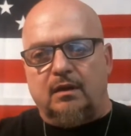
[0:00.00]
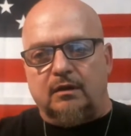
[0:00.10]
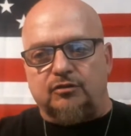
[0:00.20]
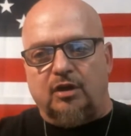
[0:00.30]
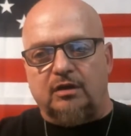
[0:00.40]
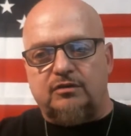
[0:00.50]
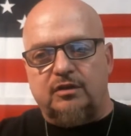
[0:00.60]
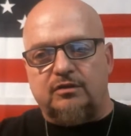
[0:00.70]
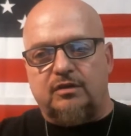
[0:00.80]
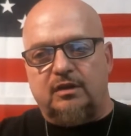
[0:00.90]
John
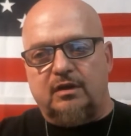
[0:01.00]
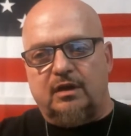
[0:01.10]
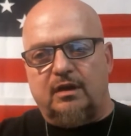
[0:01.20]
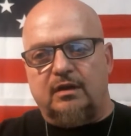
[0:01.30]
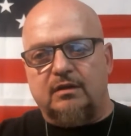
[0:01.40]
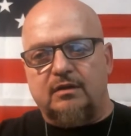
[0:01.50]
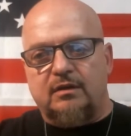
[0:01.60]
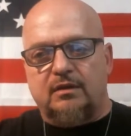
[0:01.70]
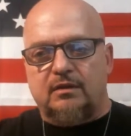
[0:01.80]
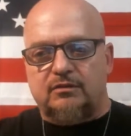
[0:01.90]
says the
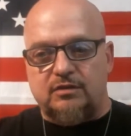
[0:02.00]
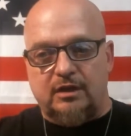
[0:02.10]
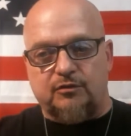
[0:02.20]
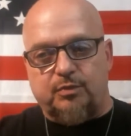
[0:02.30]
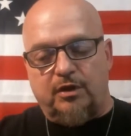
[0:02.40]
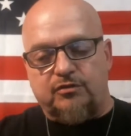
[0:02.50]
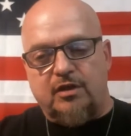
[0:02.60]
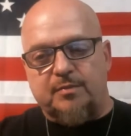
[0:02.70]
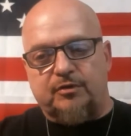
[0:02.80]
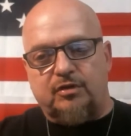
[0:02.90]
C8 is priced
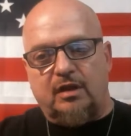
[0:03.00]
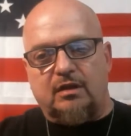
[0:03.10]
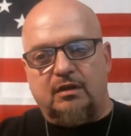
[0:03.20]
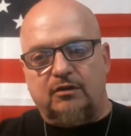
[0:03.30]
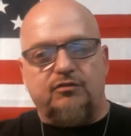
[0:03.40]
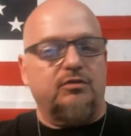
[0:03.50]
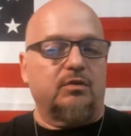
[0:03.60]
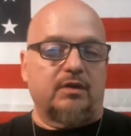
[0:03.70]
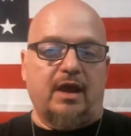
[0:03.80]
right, but you like a large two-door.